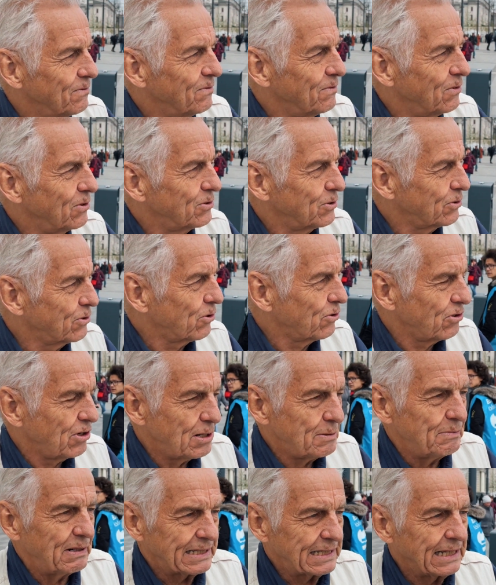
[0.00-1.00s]
want to go
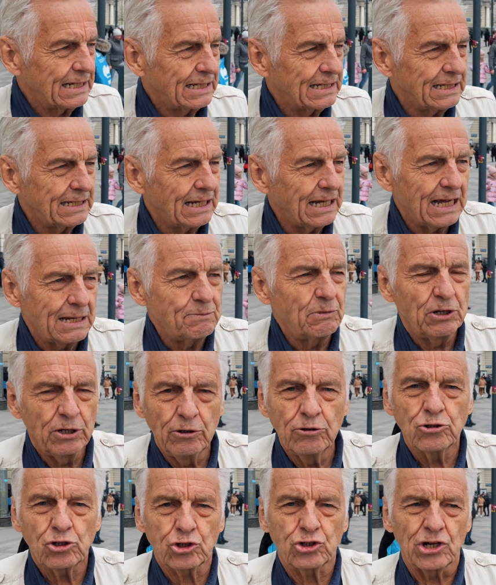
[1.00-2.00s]
around, but I'm a
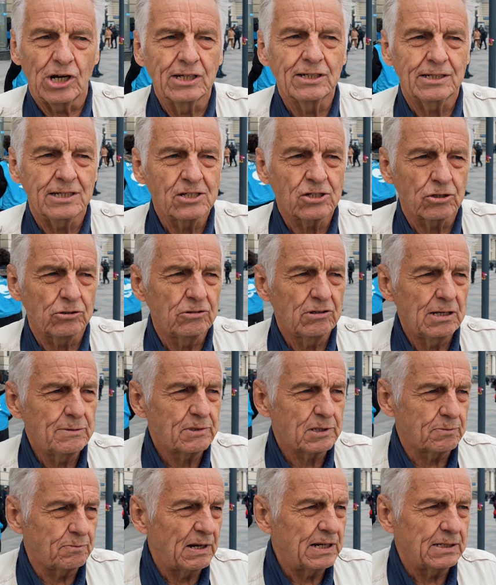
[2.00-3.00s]
news junkie, so I'm
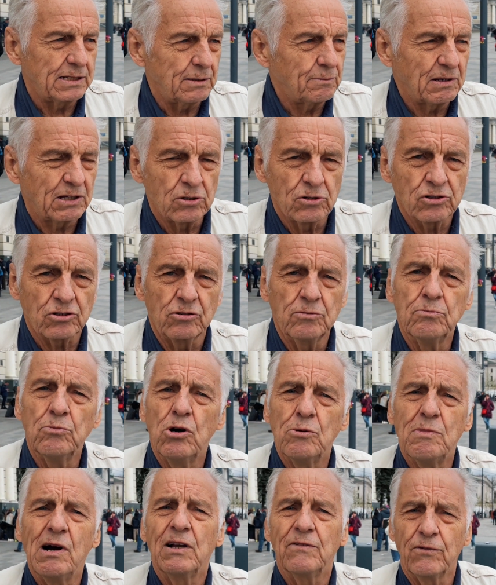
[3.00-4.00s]
spending, because of
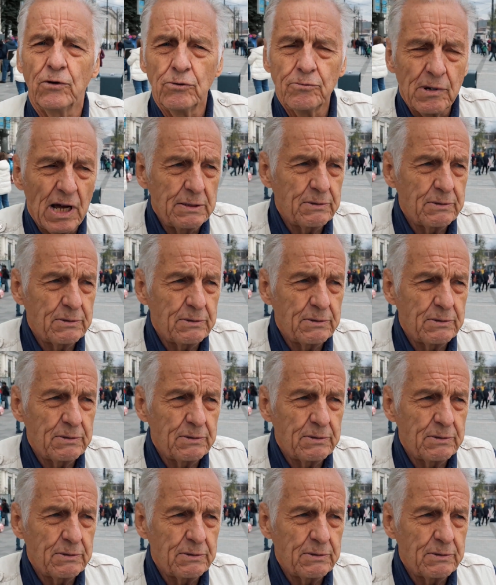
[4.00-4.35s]
mobile phone, I'm